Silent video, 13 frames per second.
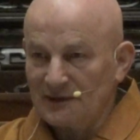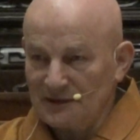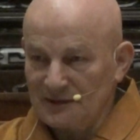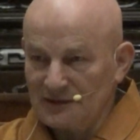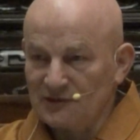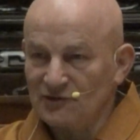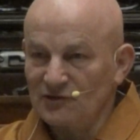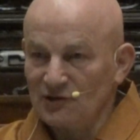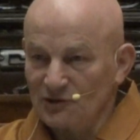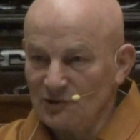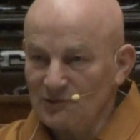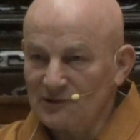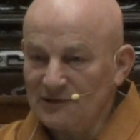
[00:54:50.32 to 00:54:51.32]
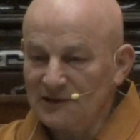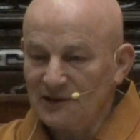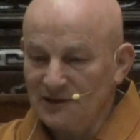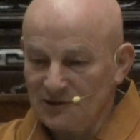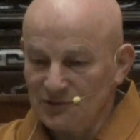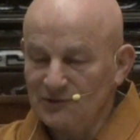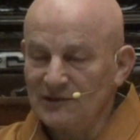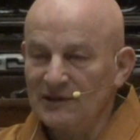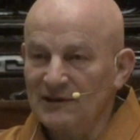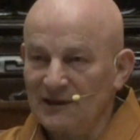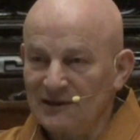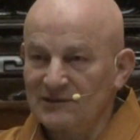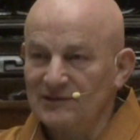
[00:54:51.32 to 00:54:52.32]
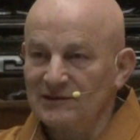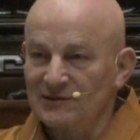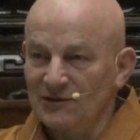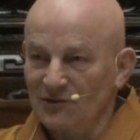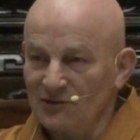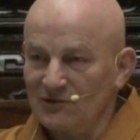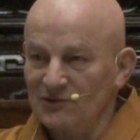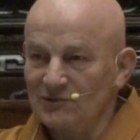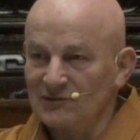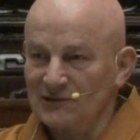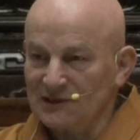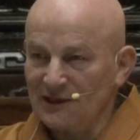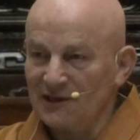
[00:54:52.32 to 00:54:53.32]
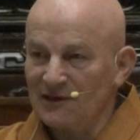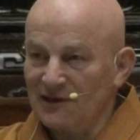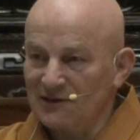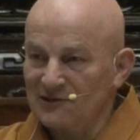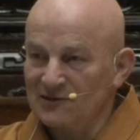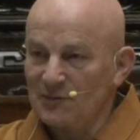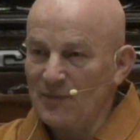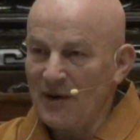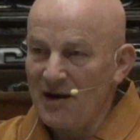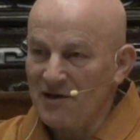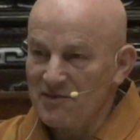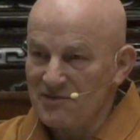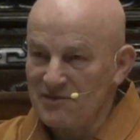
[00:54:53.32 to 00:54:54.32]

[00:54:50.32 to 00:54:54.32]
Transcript: uh, thoroughly, you can actually also realize the path.